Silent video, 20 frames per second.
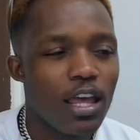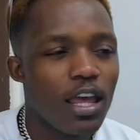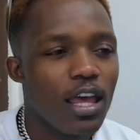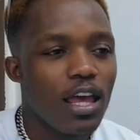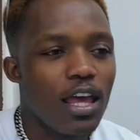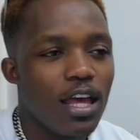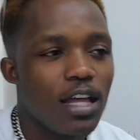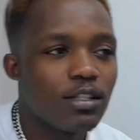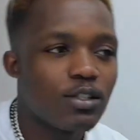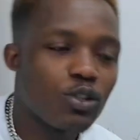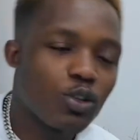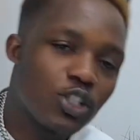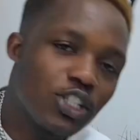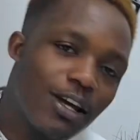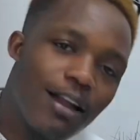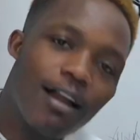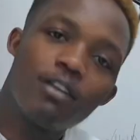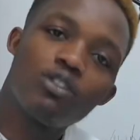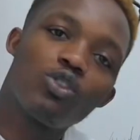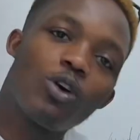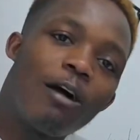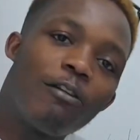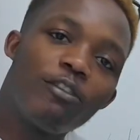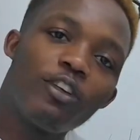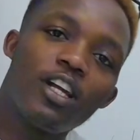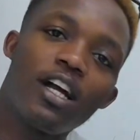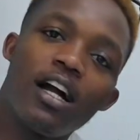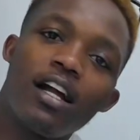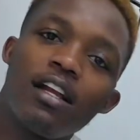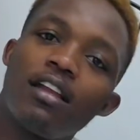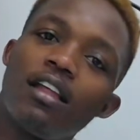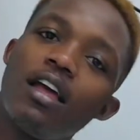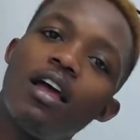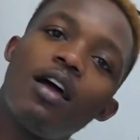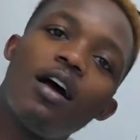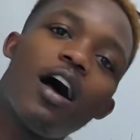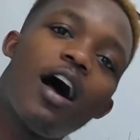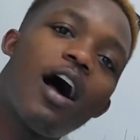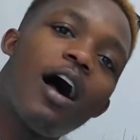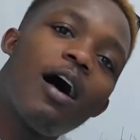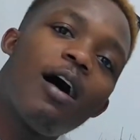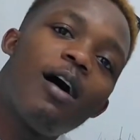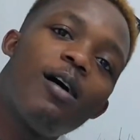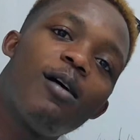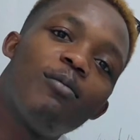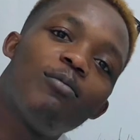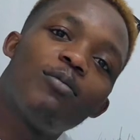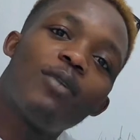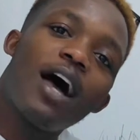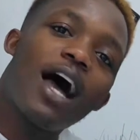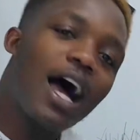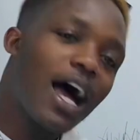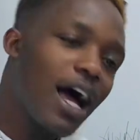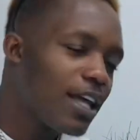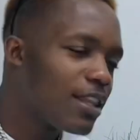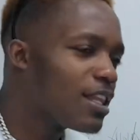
And so shout out to Afriart. I